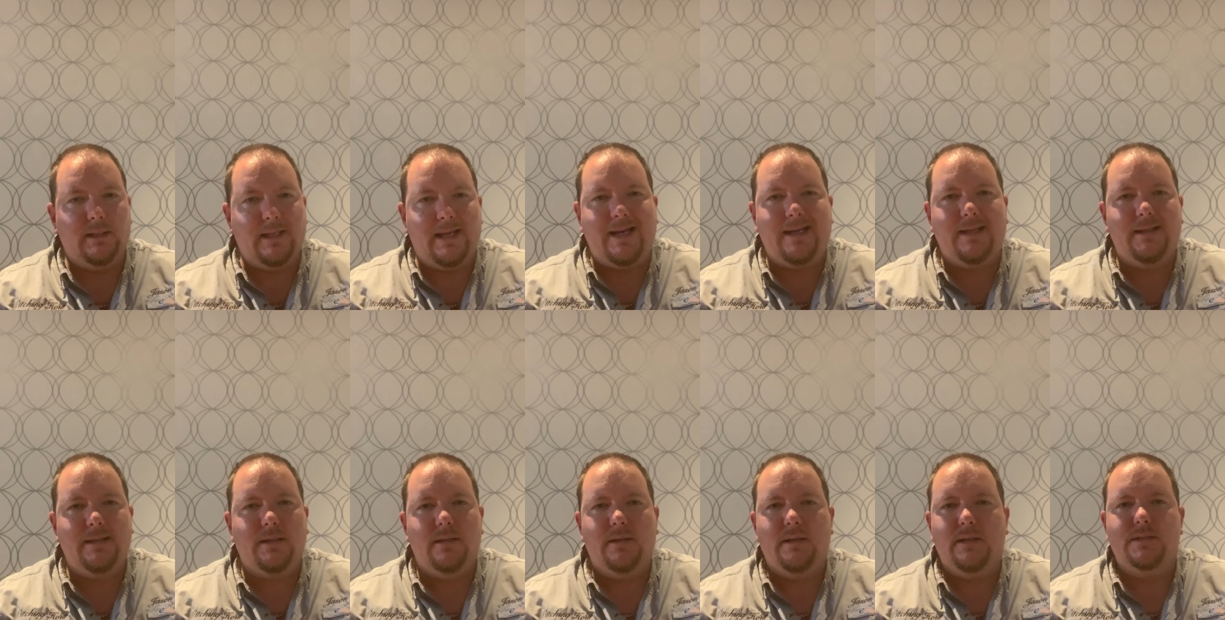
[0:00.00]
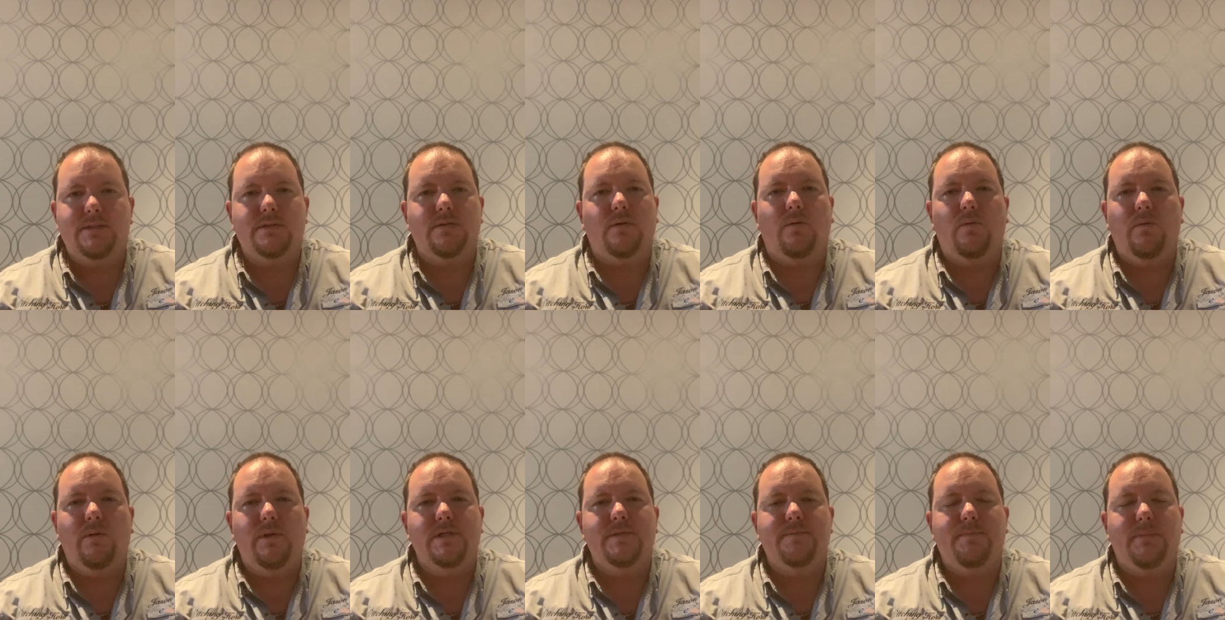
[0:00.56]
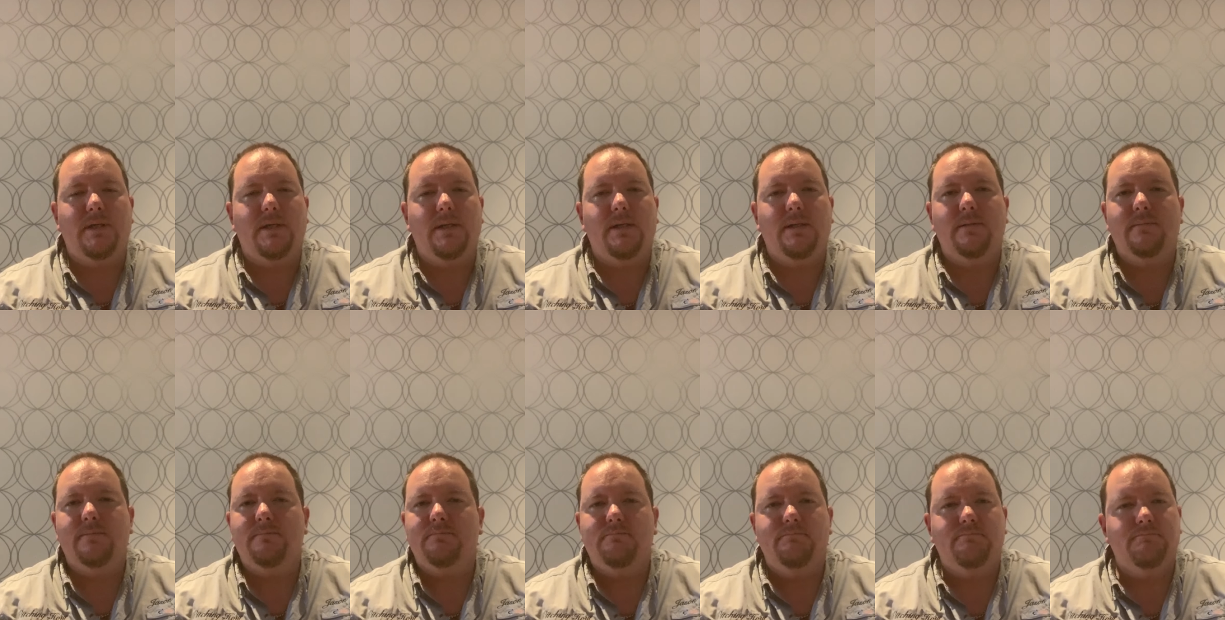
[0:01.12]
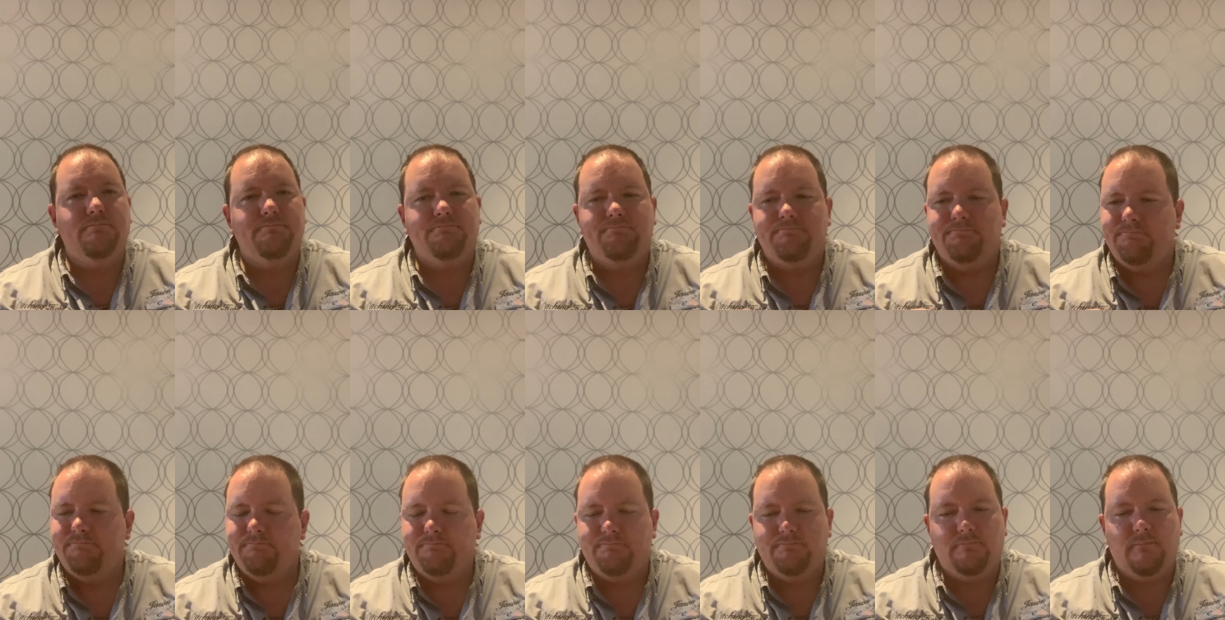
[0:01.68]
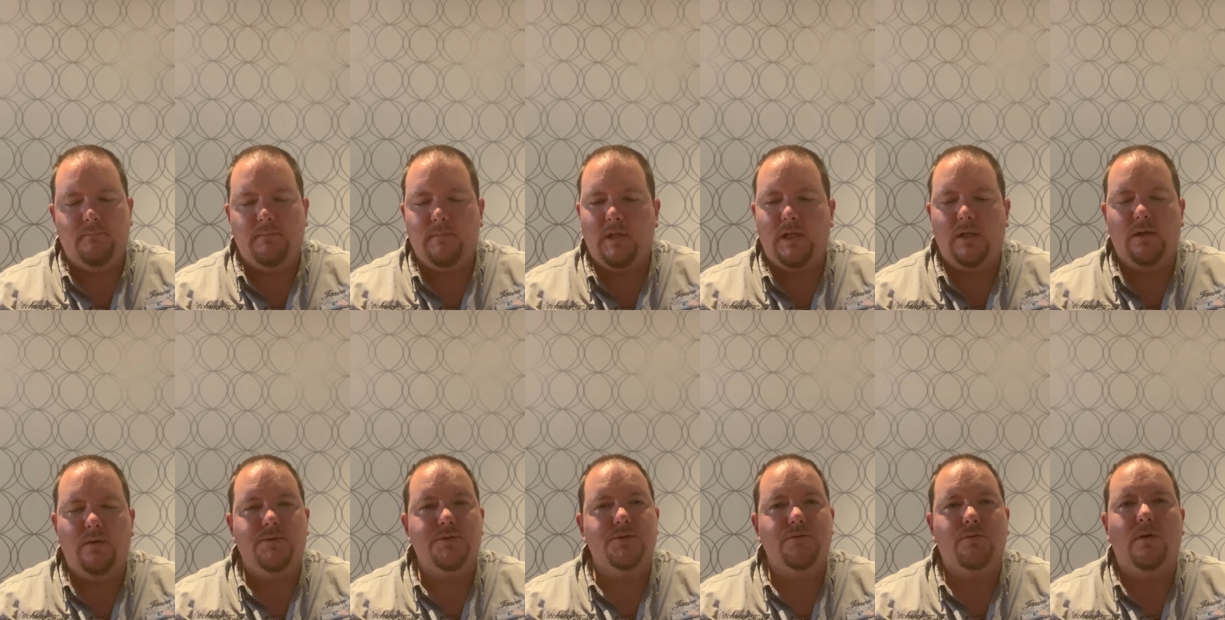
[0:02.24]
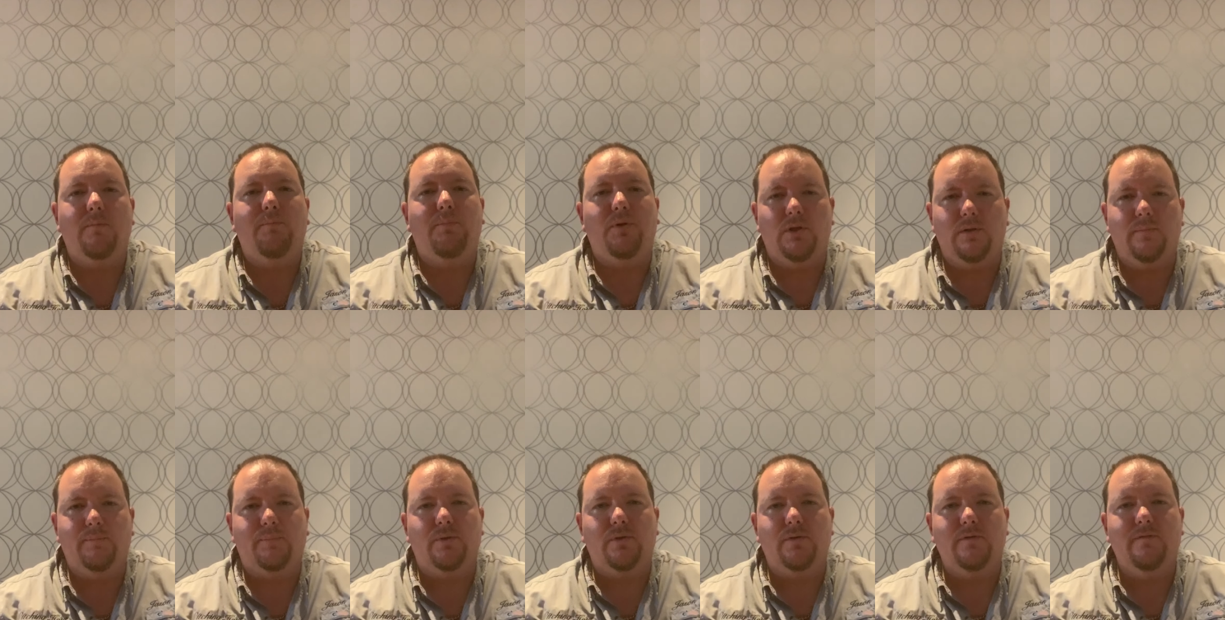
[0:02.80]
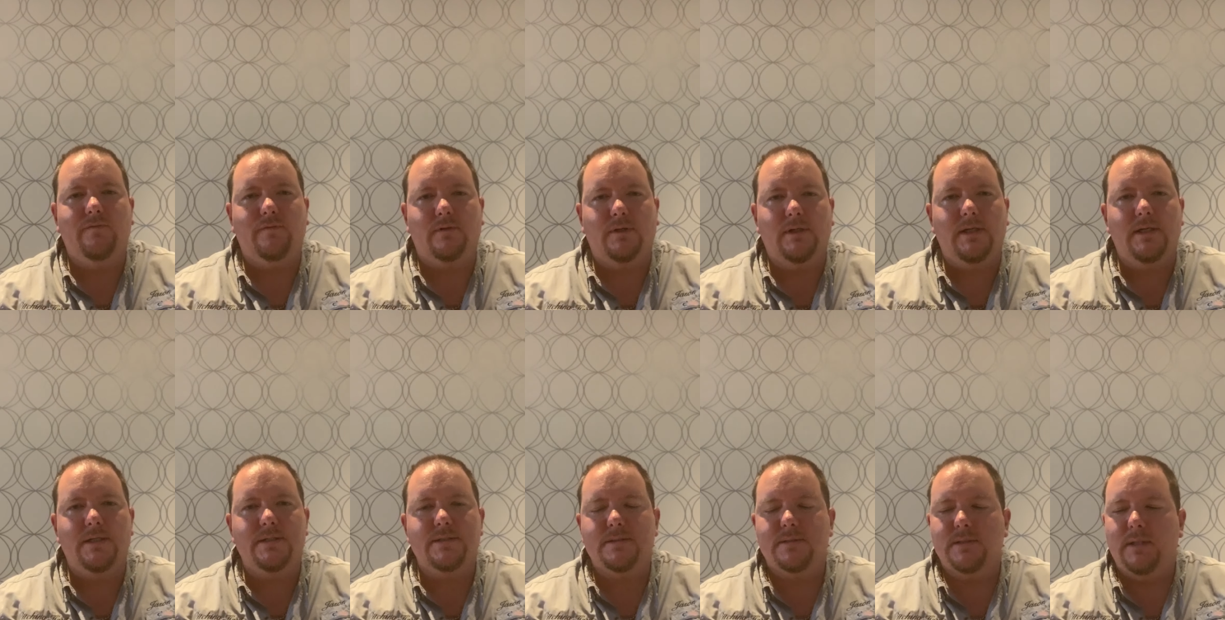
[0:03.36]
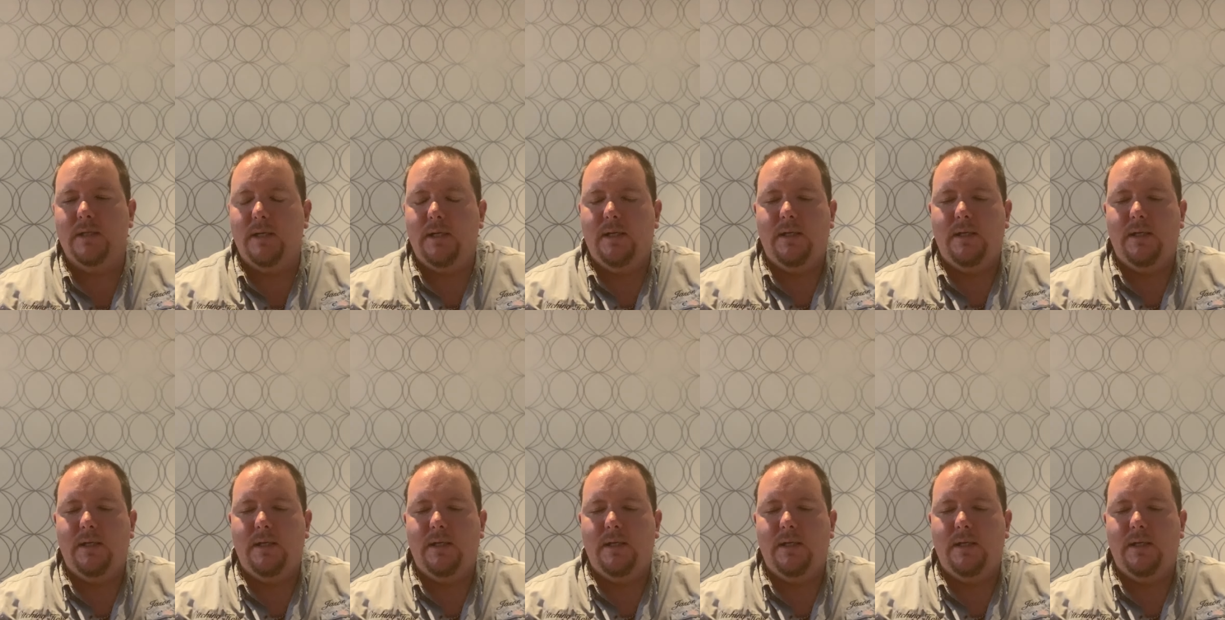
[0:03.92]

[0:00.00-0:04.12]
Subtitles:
length that's always been, sort of bulletproof for us,